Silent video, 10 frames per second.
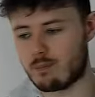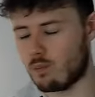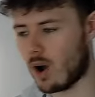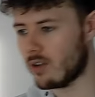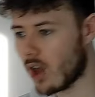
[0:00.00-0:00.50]

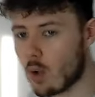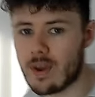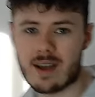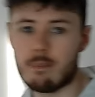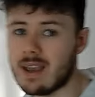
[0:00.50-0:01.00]
I know we
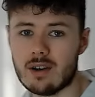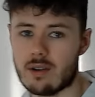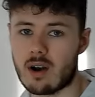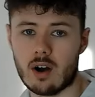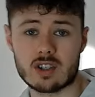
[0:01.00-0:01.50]
can beat
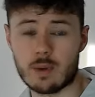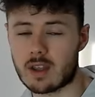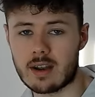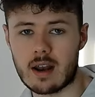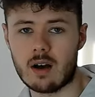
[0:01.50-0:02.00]
Newcastle. We've
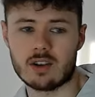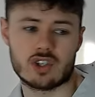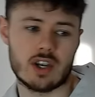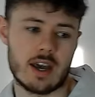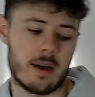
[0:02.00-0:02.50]
done it last
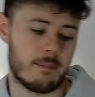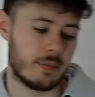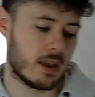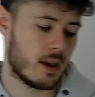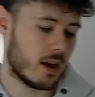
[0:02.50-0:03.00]
year.
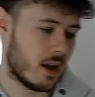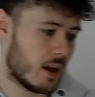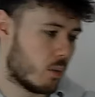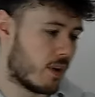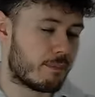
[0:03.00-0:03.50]

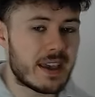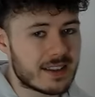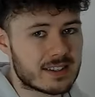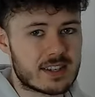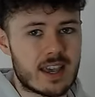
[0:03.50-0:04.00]
We've
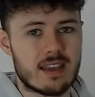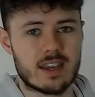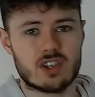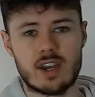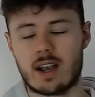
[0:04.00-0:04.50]
beaten City
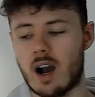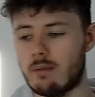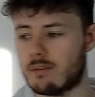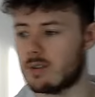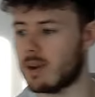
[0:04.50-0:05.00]
this year
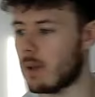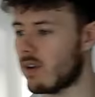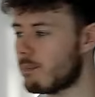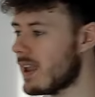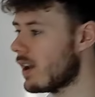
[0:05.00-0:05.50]
comfortably.
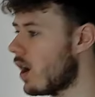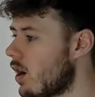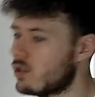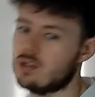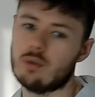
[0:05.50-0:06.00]
We've beaten
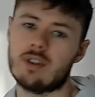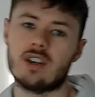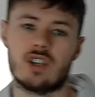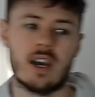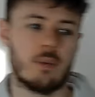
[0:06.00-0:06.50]
Arsenal
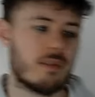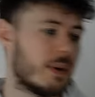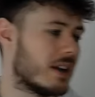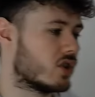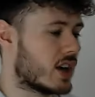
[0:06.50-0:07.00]
this year. We've
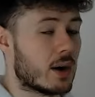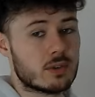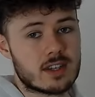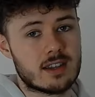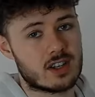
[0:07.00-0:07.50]
beaten
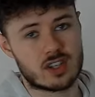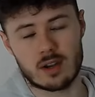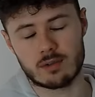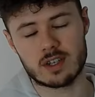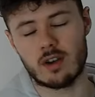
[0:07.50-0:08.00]
Chelsea this year.
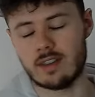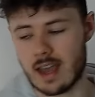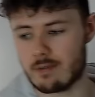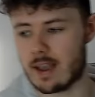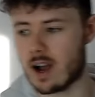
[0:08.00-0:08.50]
Obviously not in the
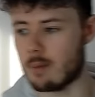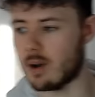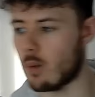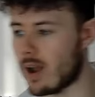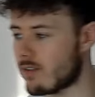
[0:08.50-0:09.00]
FA Cup, but
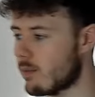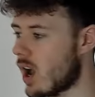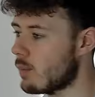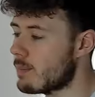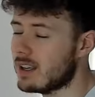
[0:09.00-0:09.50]
away from
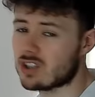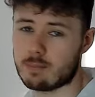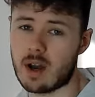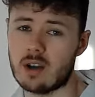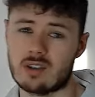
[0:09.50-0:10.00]
home. We beat
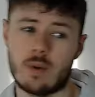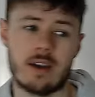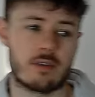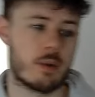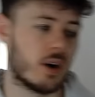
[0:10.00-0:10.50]
Spurs away
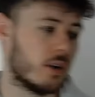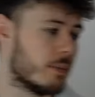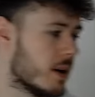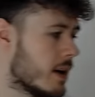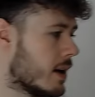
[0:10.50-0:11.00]
from home.
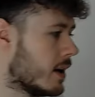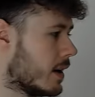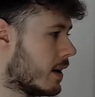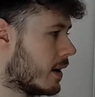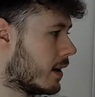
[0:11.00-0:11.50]

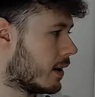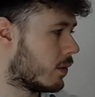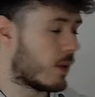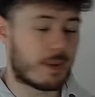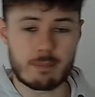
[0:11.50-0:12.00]

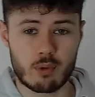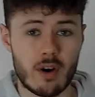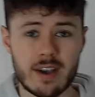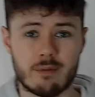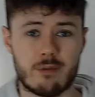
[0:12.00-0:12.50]
We beat
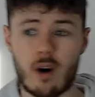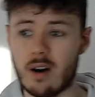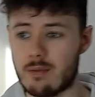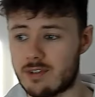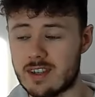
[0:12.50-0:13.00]
Brighton
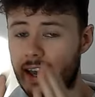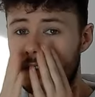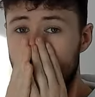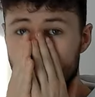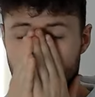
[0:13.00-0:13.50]

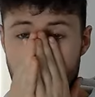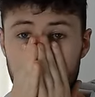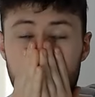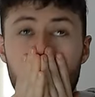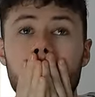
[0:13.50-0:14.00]
5-6-1,
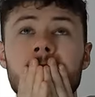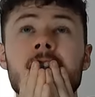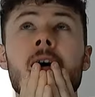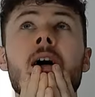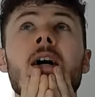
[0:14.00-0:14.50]
whatever it was.